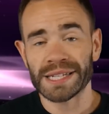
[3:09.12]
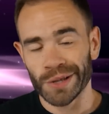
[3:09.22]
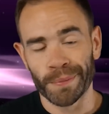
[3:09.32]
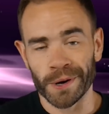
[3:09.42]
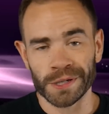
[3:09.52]

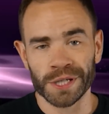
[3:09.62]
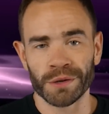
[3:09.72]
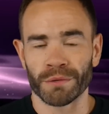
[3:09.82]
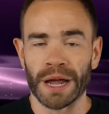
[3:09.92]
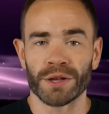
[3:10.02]
still personally
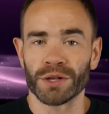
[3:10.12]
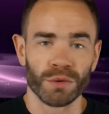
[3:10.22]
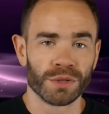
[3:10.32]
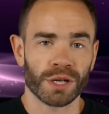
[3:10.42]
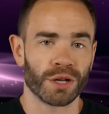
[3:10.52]
would rather
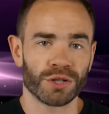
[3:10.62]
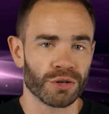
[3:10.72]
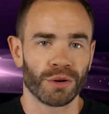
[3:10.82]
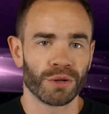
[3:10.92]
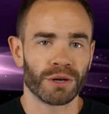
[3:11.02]
use a
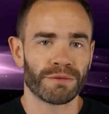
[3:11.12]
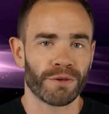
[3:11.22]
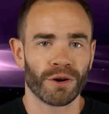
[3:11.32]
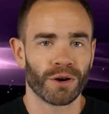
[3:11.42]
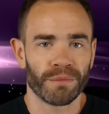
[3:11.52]
controller
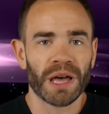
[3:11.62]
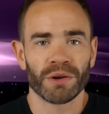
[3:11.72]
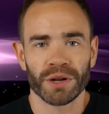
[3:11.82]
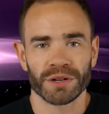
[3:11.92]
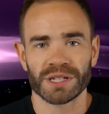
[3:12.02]
for
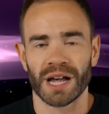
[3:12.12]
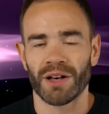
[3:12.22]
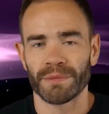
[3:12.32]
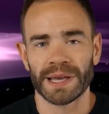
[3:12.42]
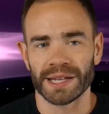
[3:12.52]
Metal Gear
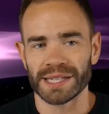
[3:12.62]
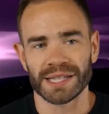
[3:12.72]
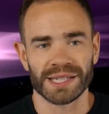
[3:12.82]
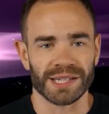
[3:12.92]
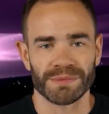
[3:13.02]
Solid because
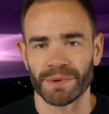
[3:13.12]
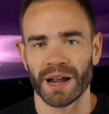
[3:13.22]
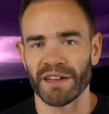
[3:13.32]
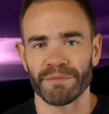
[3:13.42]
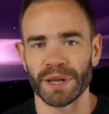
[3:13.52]
that's just what
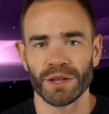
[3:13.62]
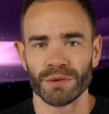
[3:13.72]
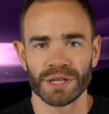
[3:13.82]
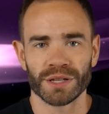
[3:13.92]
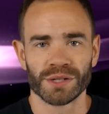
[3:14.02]
I've been
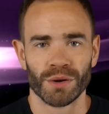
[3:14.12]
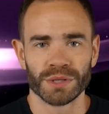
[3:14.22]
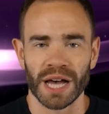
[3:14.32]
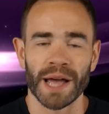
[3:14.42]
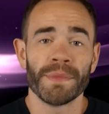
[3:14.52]
using this whole
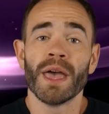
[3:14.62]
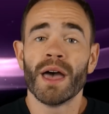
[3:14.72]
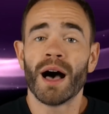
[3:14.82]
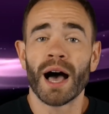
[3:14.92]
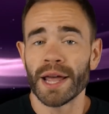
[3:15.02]
time.
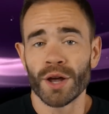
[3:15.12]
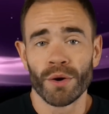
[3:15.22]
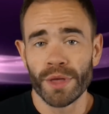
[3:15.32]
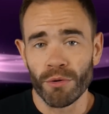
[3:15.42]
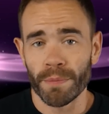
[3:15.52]
I
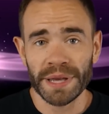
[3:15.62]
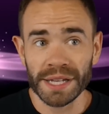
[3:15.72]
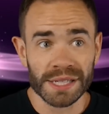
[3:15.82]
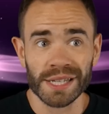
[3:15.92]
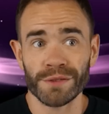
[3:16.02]
know there were
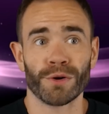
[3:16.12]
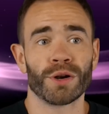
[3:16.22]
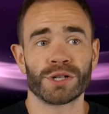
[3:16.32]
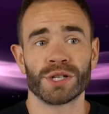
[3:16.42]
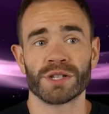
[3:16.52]
PC
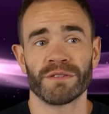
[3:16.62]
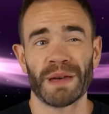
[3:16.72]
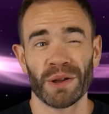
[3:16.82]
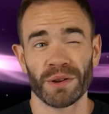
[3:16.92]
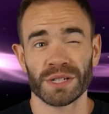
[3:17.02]
versions of
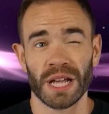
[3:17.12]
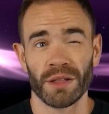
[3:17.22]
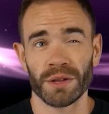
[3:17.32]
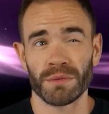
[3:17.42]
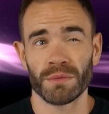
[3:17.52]
Metal Gear
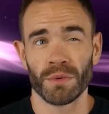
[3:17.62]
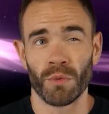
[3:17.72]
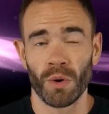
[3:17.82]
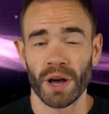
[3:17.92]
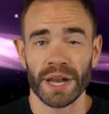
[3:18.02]
Solid
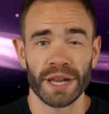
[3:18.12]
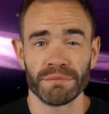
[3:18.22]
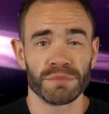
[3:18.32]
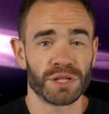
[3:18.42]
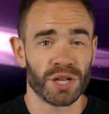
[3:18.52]
1
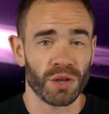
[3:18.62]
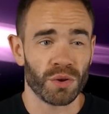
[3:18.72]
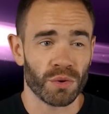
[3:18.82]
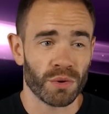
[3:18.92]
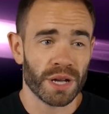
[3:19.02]
and
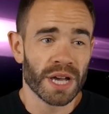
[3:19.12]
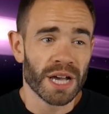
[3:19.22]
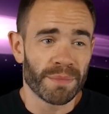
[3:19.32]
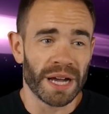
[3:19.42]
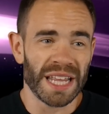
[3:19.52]
2,
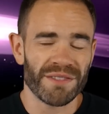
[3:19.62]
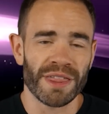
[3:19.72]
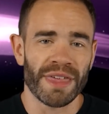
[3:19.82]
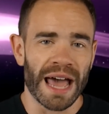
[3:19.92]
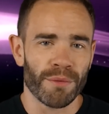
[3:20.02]
but
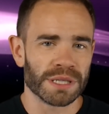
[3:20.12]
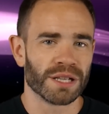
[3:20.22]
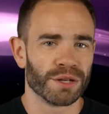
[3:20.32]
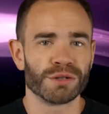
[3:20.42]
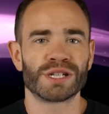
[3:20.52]
even that was
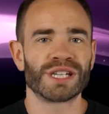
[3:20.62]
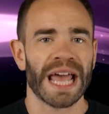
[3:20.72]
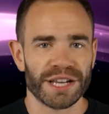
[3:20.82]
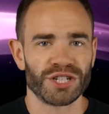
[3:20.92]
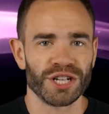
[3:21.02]
a little
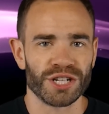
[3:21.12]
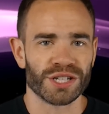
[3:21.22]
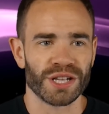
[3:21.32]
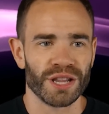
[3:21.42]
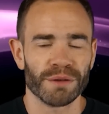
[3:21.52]
sketchy
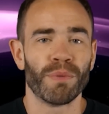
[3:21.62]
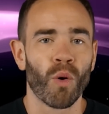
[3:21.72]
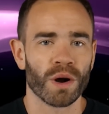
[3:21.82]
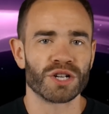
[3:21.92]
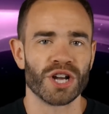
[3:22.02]
just in the
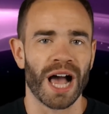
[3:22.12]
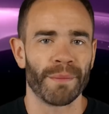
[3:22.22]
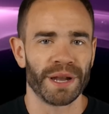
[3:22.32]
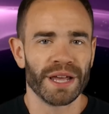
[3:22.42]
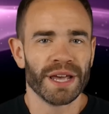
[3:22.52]
port
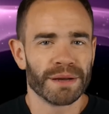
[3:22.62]
job. And